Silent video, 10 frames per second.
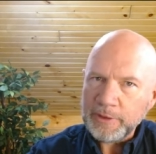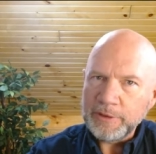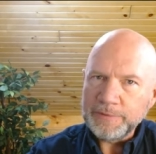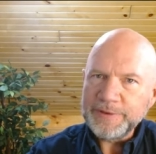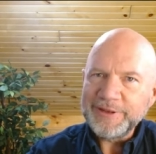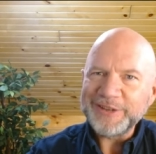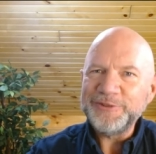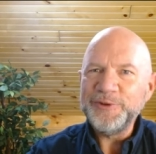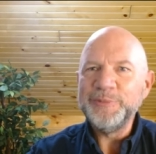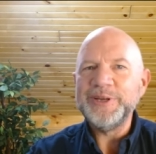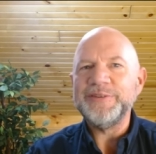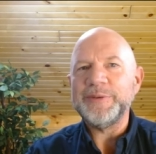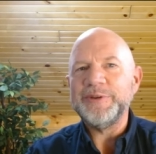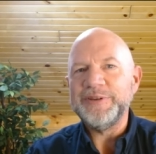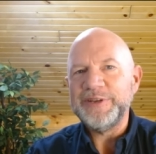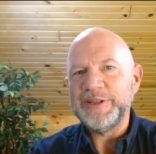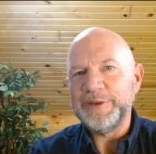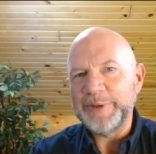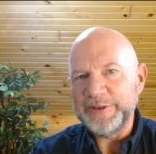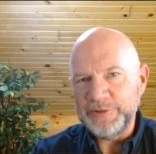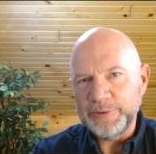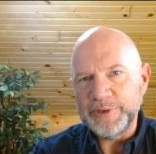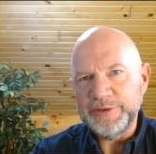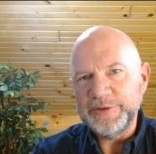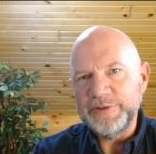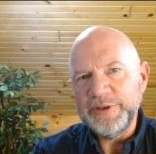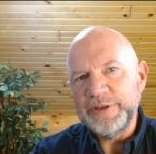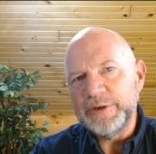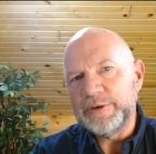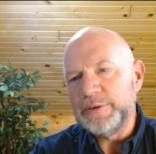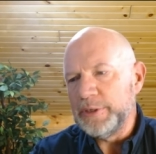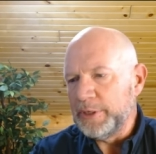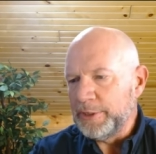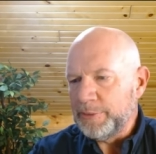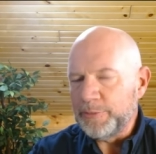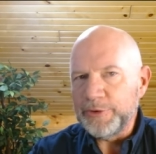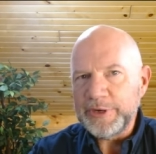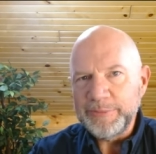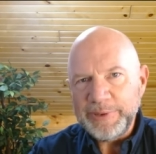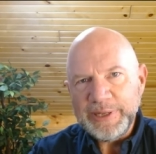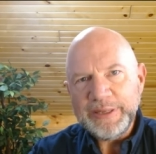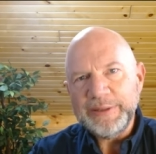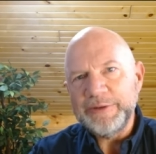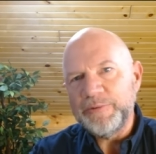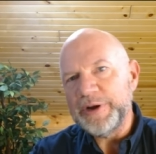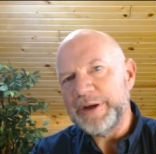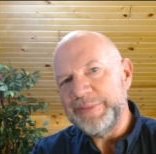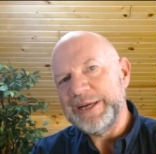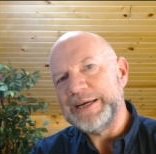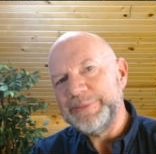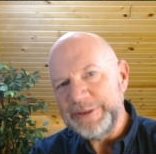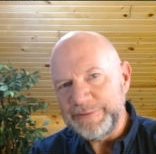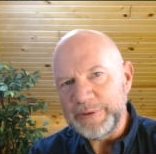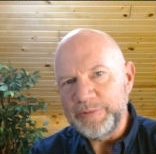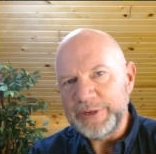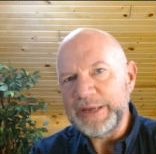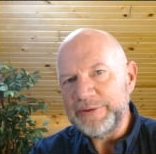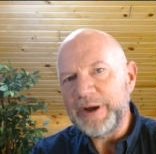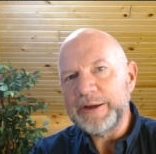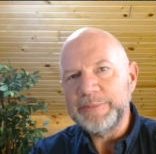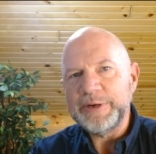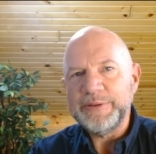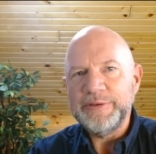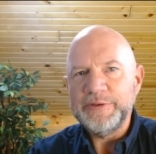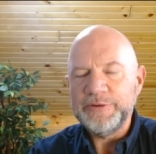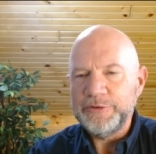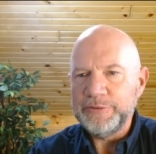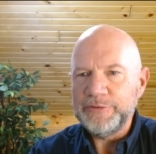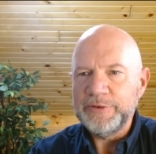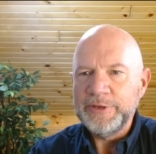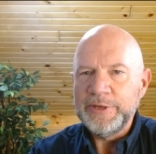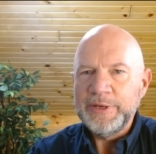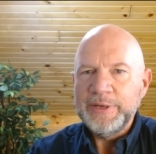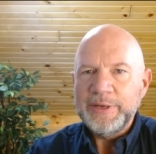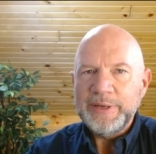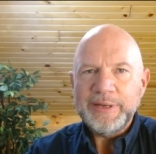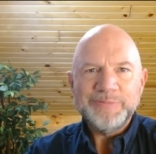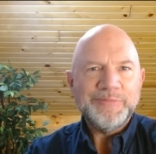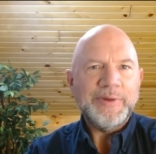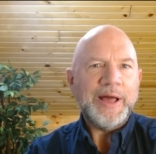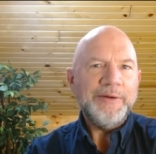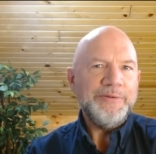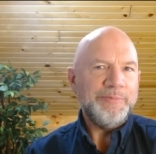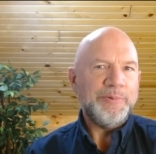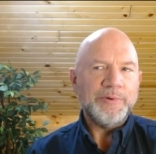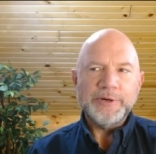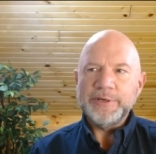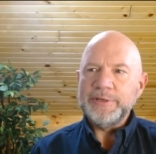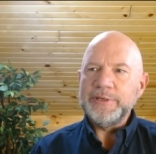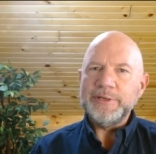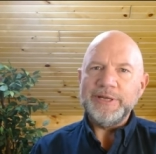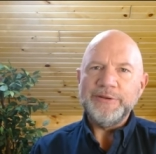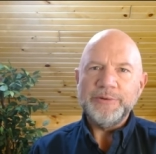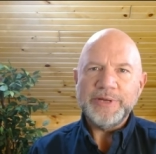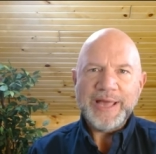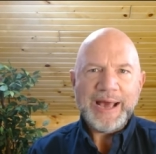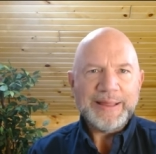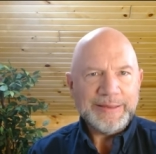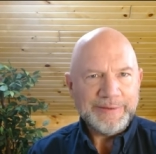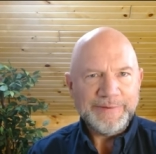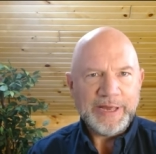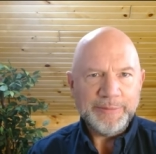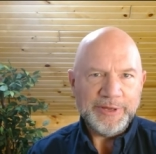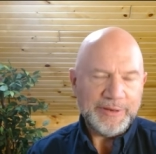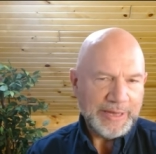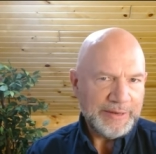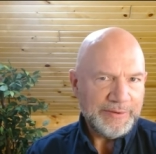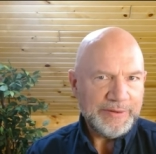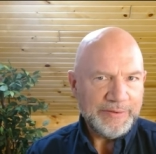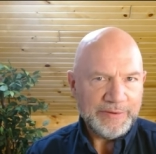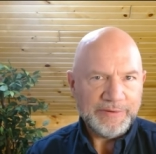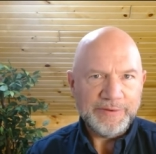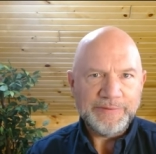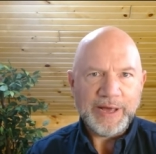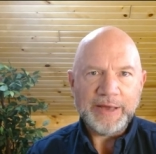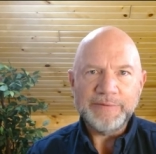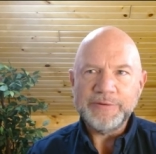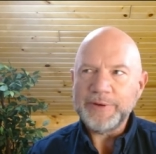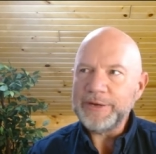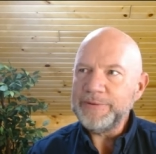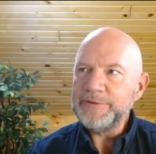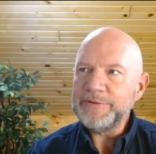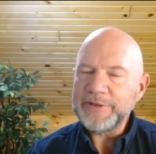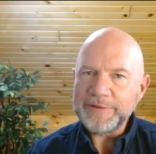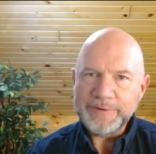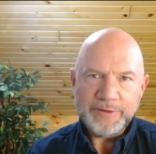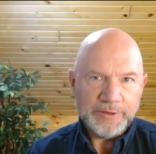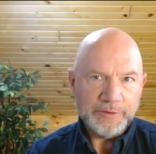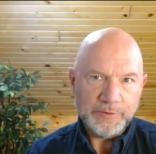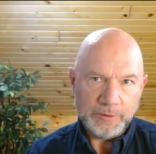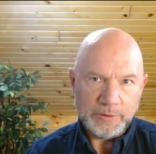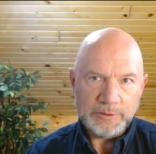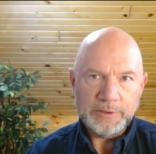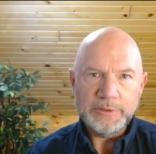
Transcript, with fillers: over the next few minutes, I'm going to tell you my story just so you know more completely where I'm coming from when I talk about these issues. I was born into a Catholic family in 1965. So I was seven years old